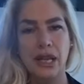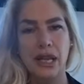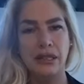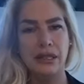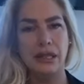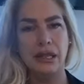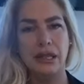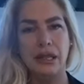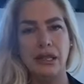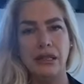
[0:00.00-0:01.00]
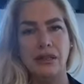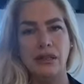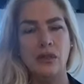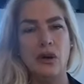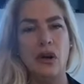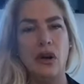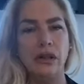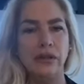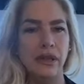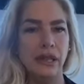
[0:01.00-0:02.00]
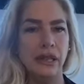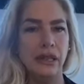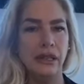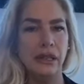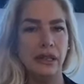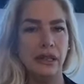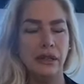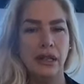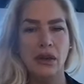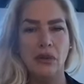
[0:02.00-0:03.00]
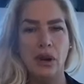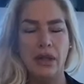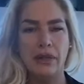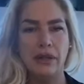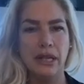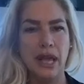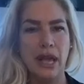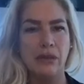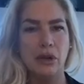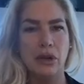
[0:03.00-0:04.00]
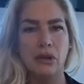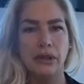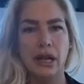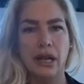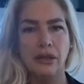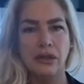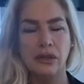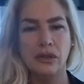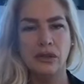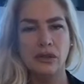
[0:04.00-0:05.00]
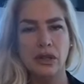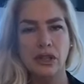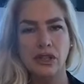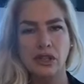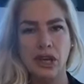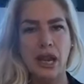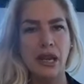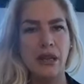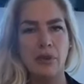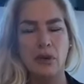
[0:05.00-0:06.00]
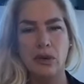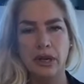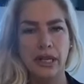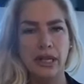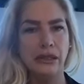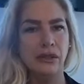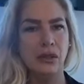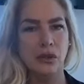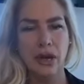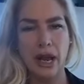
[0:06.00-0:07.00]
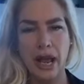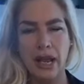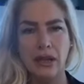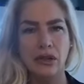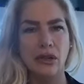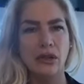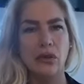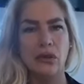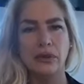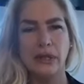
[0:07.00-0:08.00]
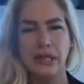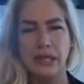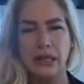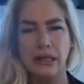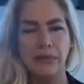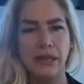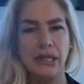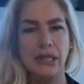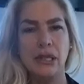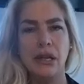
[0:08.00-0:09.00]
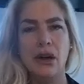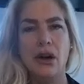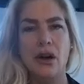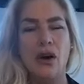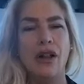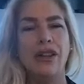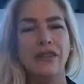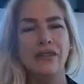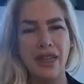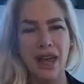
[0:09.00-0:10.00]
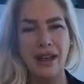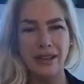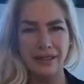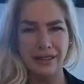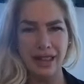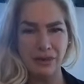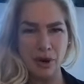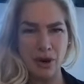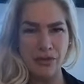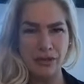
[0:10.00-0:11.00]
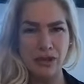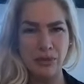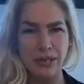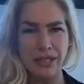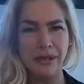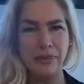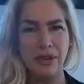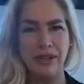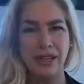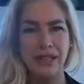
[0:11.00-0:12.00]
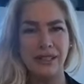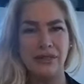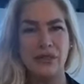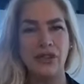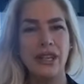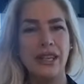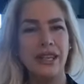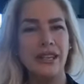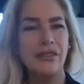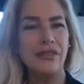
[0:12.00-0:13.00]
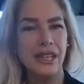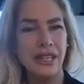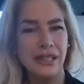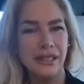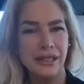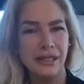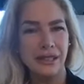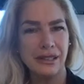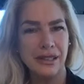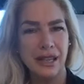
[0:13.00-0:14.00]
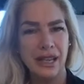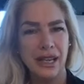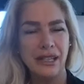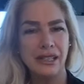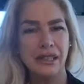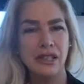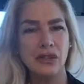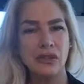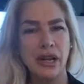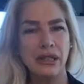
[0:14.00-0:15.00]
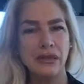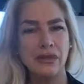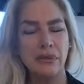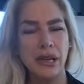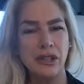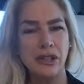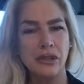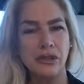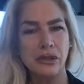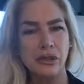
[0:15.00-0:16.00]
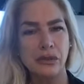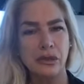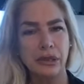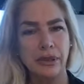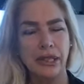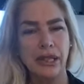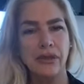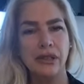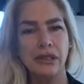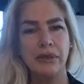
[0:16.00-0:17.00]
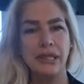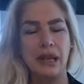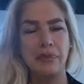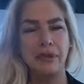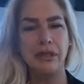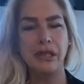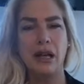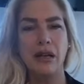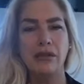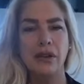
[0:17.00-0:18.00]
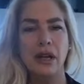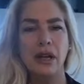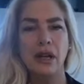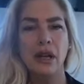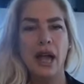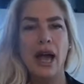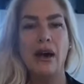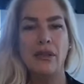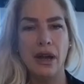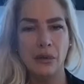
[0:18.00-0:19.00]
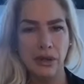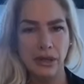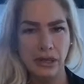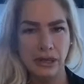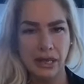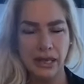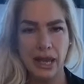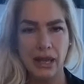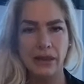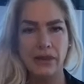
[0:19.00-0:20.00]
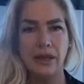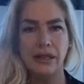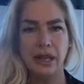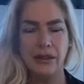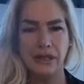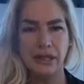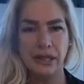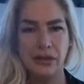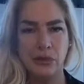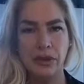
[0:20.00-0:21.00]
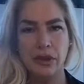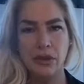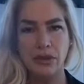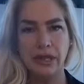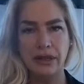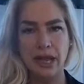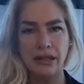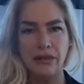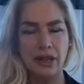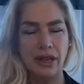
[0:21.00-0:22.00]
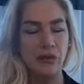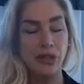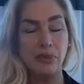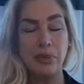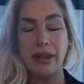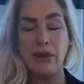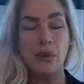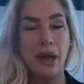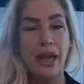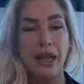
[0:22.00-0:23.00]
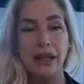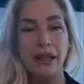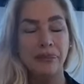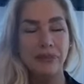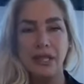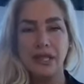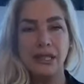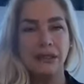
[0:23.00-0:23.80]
It's the key to all of the healing, whether, again, we're holding on to shame or guilt or anger or resentment, all of that that's part of the human experience. Forgiveness is the transformational tool. And I'm going to give you some examples of how that works. And again, the things that I've seen with those at the end of life, which, by the way, is the